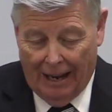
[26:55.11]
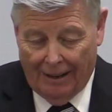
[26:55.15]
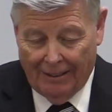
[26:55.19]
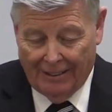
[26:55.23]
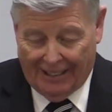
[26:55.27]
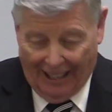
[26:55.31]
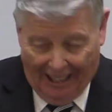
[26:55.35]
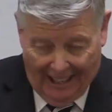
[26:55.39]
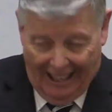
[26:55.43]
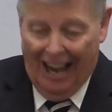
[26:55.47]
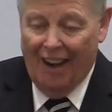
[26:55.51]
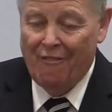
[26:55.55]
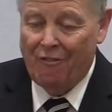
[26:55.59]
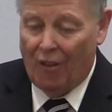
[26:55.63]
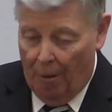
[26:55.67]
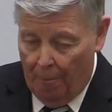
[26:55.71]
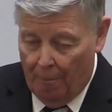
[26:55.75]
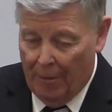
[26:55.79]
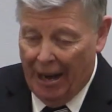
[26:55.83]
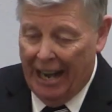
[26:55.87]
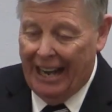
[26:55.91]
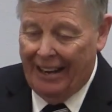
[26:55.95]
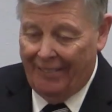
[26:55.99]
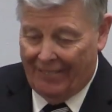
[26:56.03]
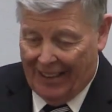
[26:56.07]
Deliver
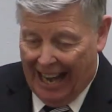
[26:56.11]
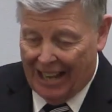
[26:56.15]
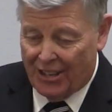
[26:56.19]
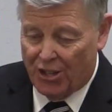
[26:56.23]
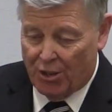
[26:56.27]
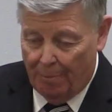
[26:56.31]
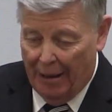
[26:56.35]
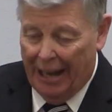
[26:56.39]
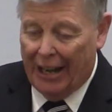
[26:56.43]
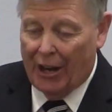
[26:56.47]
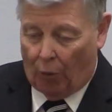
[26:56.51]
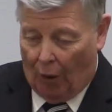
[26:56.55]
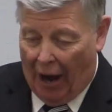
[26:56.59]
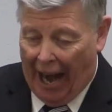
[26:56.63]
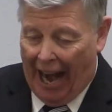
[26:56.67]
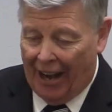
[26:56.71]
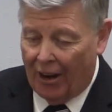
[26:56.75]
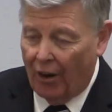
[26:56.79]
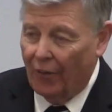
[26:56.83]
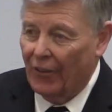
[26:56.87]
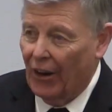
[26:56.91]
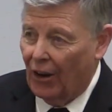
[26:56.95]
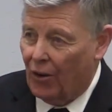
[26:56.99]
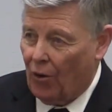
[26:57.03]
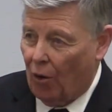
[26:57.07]
me. That's me crying
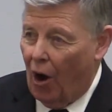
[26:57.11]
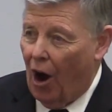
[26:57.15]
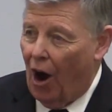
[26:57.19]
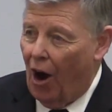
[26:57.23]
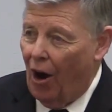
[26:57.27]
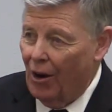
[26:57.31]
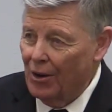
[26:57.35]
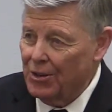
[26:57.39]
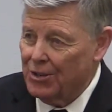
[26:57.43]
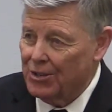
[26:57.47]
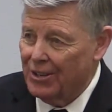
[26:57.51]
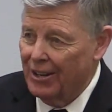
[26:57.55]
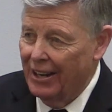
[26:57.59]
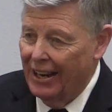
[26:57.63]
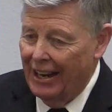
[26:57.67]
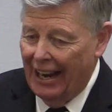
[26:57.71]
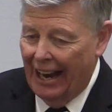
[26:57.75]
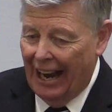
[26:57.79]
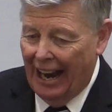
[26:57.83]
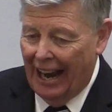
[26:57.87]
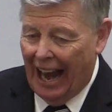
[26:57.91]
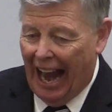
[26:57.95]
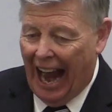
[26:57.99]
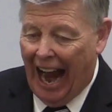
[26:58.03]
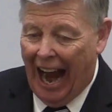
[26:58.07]
on the cross.
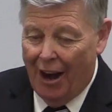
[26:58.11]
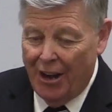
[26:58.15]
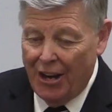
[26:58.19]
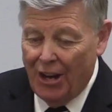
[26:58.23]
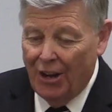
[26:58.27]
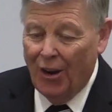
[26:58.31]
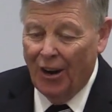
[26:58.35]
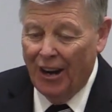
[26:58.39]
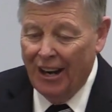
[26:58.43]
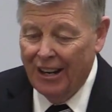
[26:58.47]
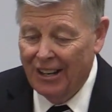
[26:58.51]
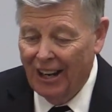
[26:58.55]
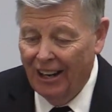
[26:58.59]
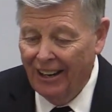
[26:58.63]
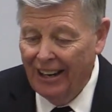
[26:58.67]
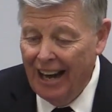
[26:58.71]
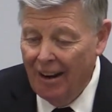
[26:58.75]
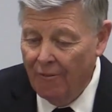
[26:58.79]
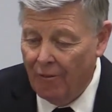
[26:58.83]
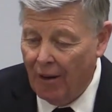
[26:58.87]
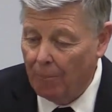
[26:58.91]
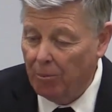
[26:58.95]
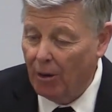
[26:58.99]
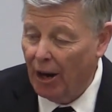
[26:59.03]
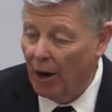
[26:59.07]
How are you going to
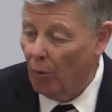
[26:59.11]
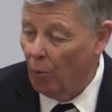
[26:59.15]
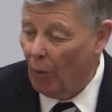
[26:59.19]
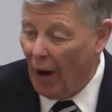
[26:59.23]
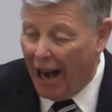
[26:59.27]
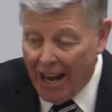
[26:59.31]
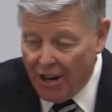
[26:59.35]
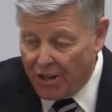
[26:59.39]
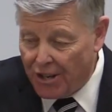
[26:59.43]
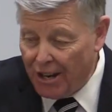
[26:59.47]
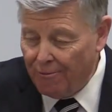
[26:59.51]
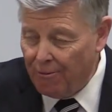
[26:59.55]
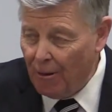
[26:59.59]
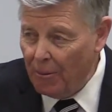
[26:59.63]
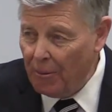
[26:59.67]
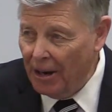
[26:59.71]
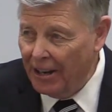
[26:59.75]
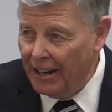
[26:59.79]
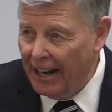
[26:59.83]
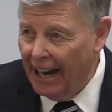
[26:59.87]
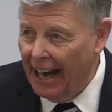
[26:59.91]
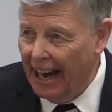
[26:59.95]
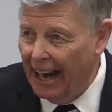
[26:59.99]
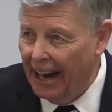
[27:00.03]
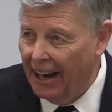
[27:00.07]
deliver? I'm going to raise you from the
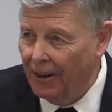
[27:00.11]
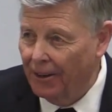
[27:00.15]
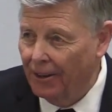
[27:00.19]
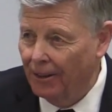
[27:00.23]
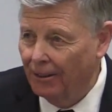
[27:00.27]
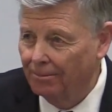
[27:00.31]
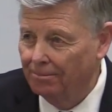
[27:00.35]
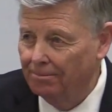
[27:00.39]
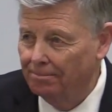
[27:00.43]
dead.